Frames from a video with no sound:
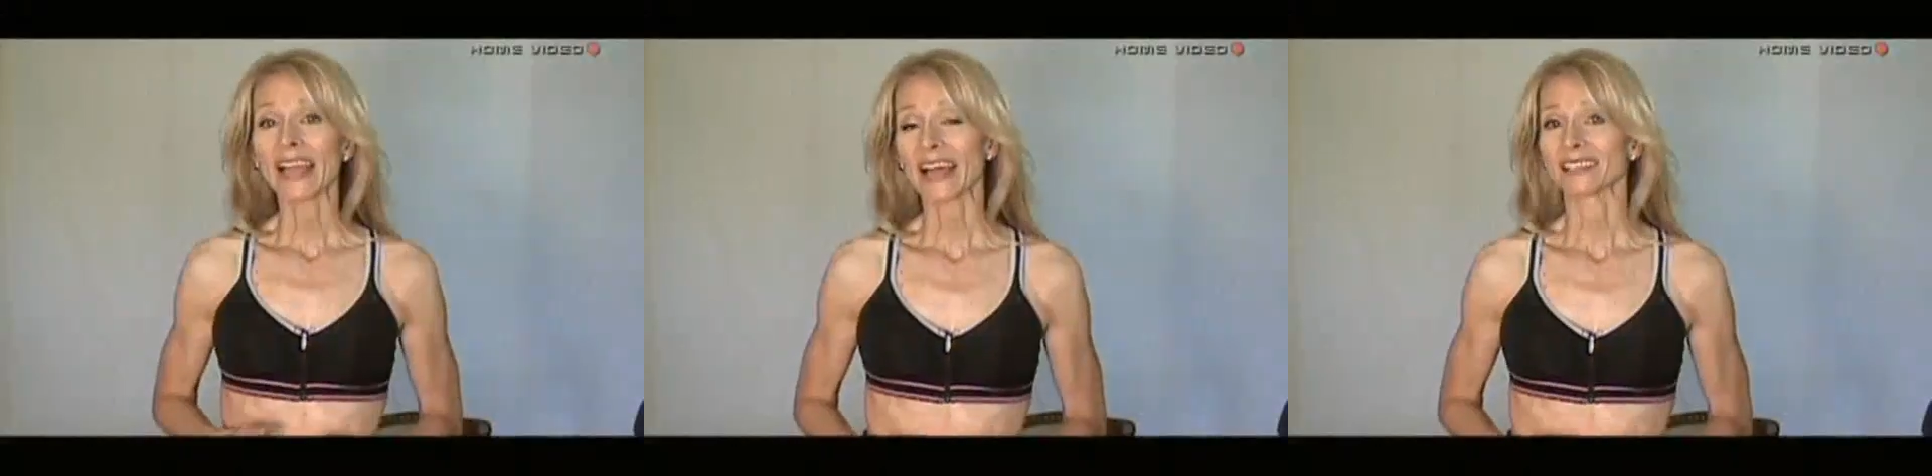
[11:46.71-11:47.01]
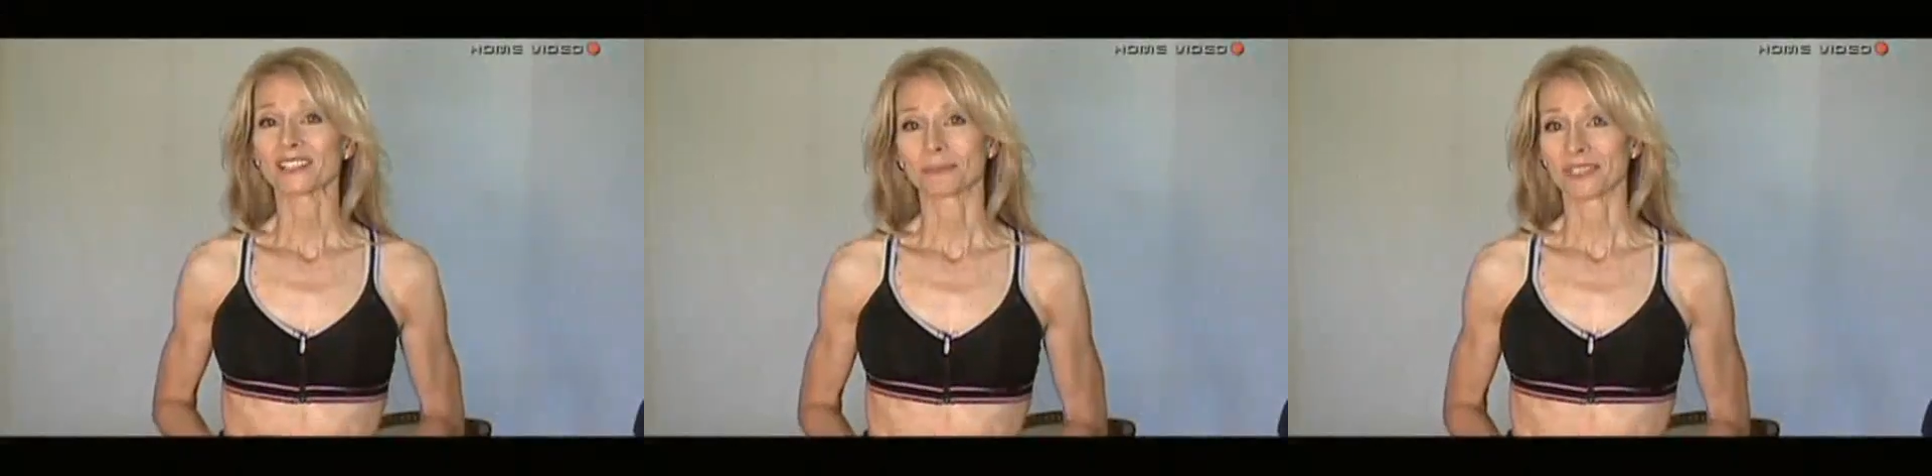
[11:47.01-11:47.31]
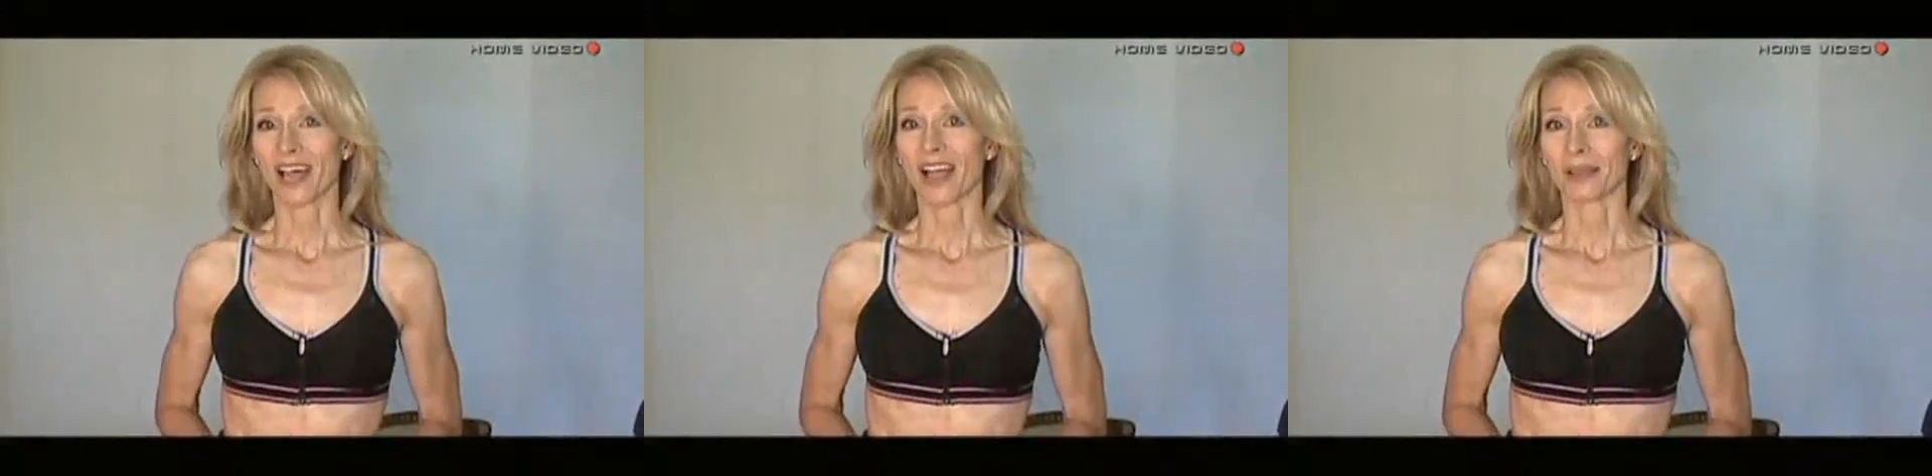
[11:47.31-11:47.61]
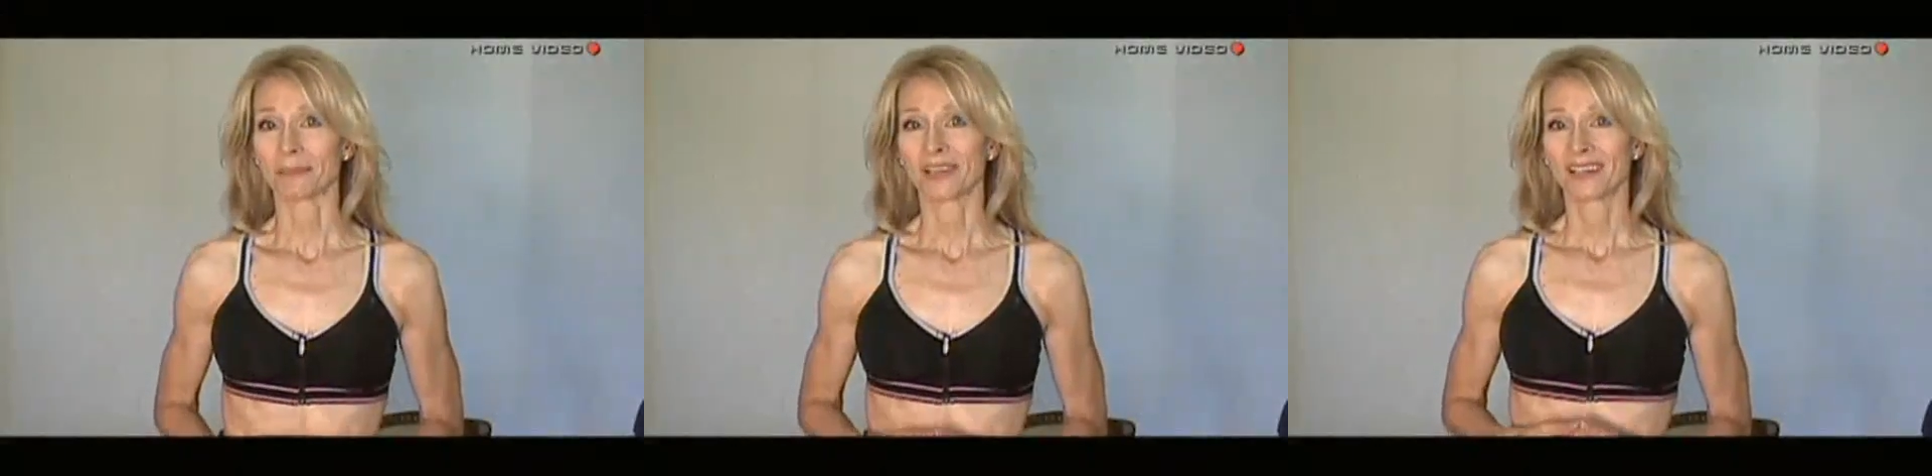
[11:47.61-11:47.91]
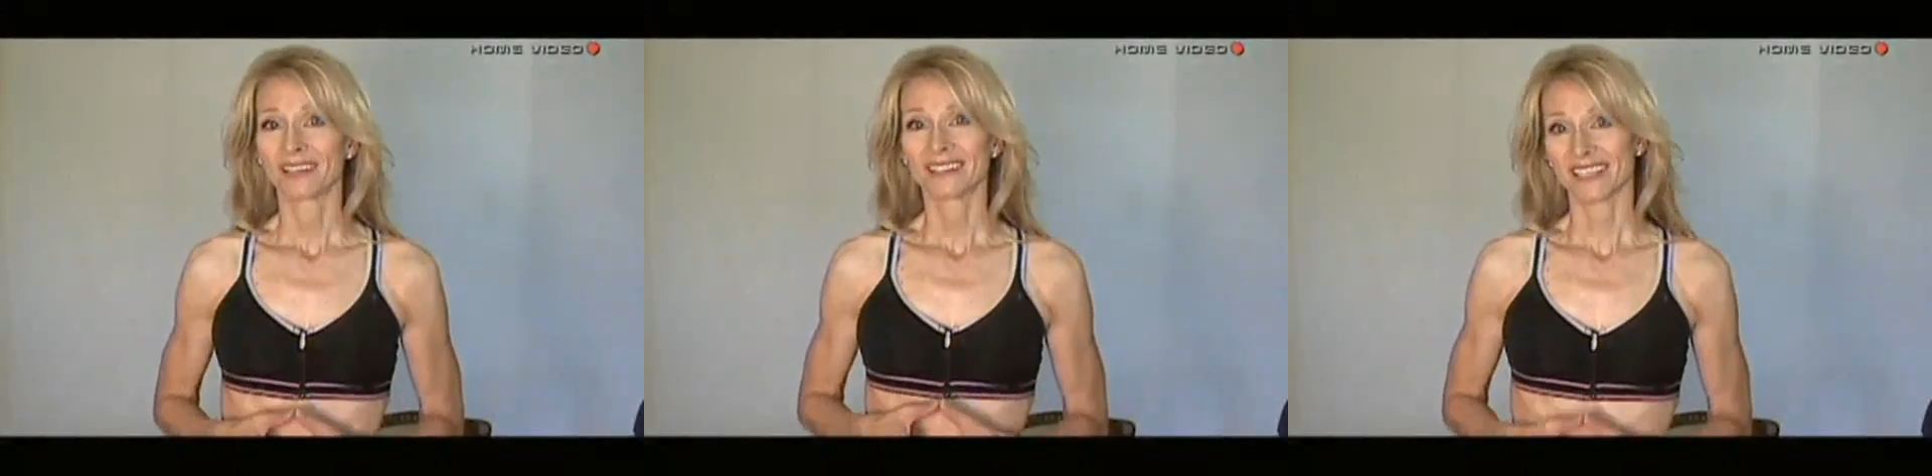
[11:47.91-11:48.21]
I had some time
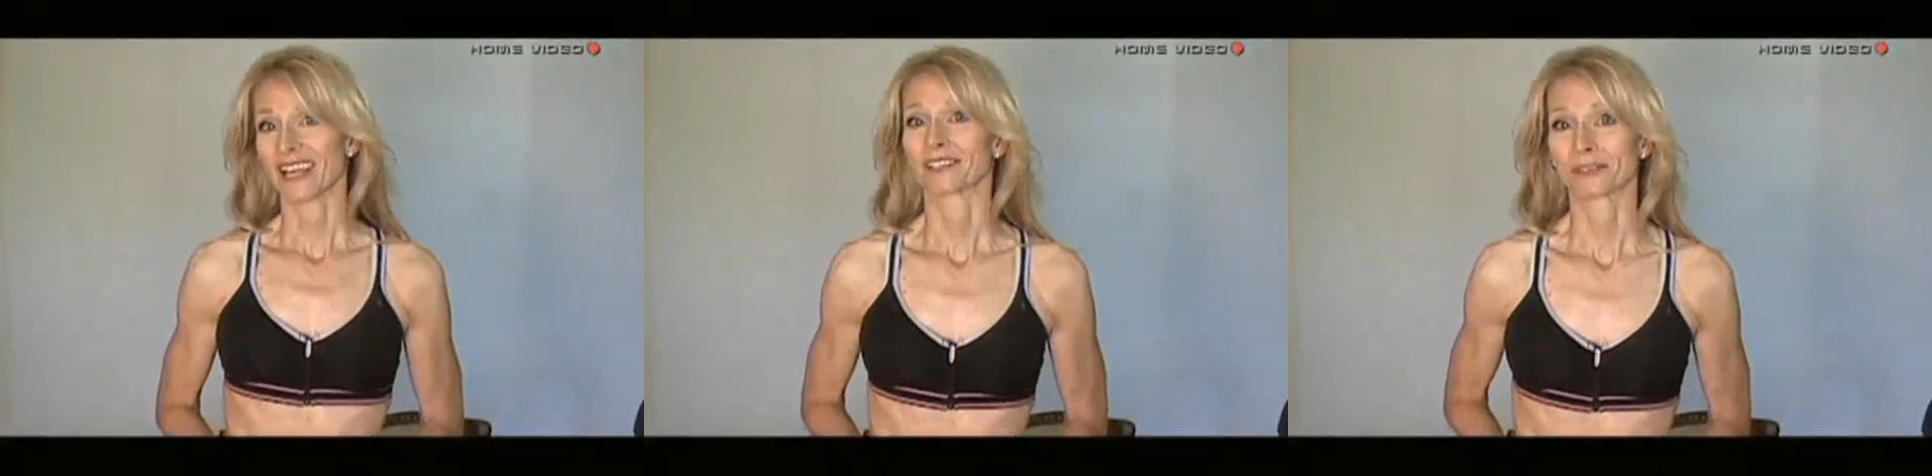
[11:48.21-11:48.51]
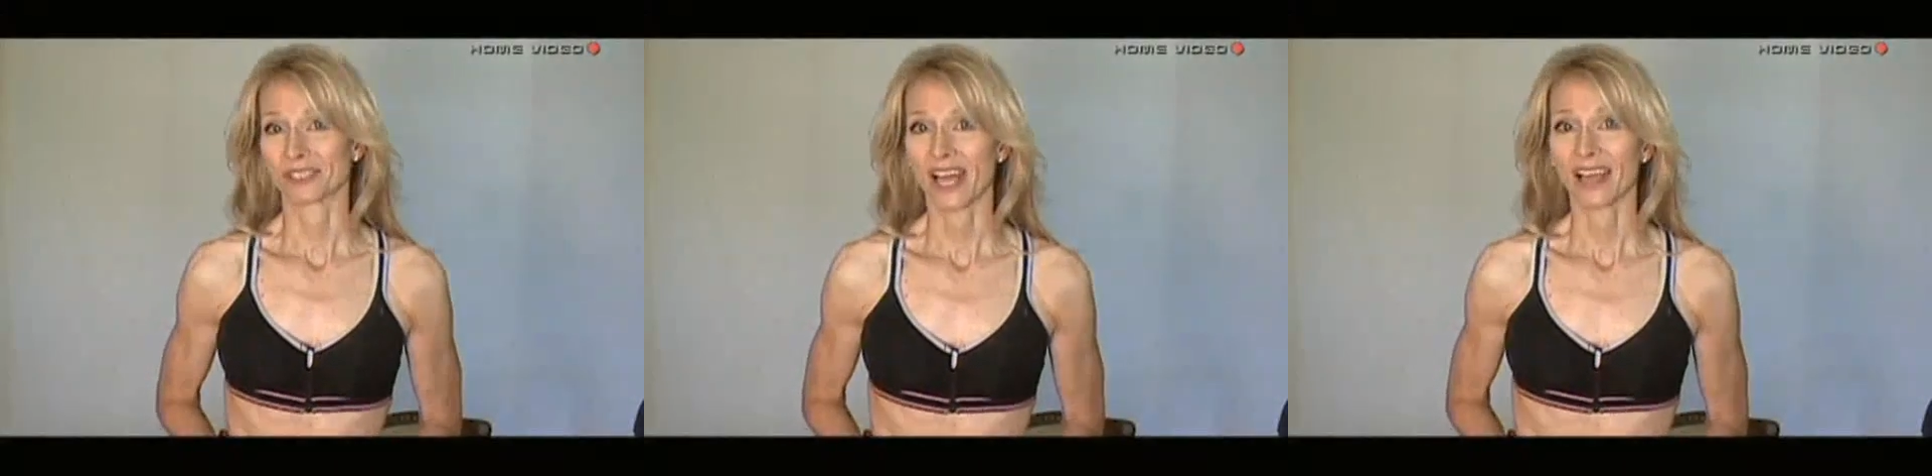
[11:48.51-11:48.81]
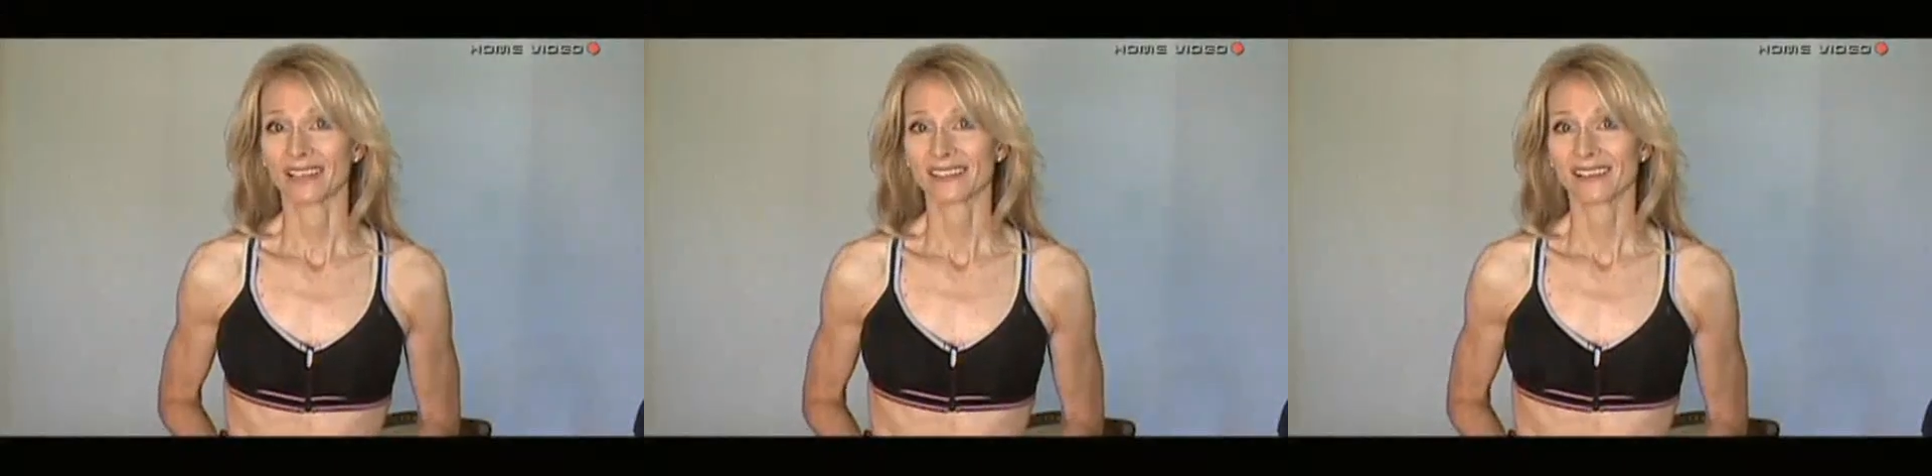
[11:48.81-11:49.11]
to exercise.